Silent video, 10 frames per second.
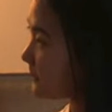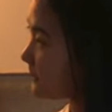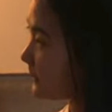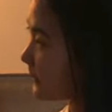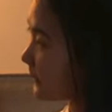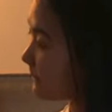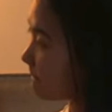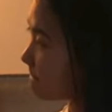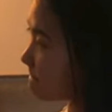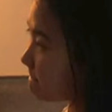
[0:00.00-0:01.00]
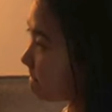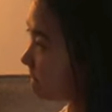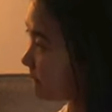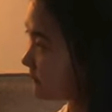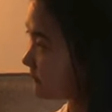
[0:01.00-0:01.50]

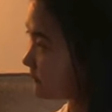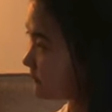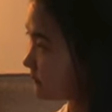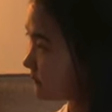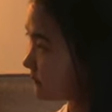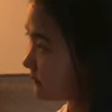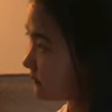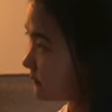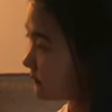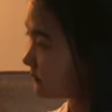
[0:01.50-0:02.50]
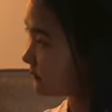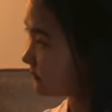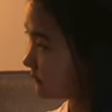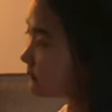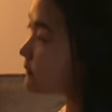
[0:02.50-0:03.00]

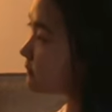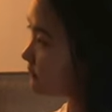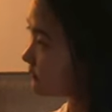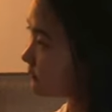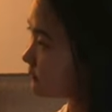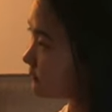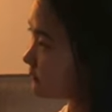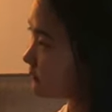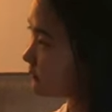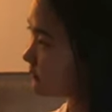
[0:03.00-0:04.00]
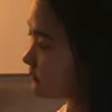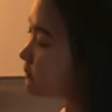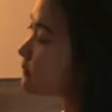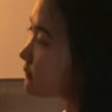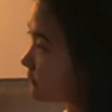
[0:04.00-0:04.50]

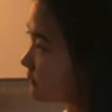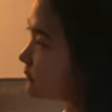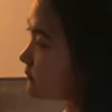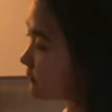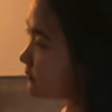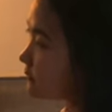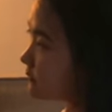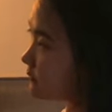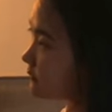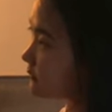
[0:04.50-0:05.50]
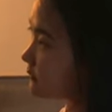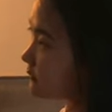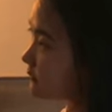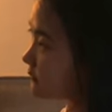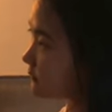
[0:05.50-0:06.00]
This person isn't speaking.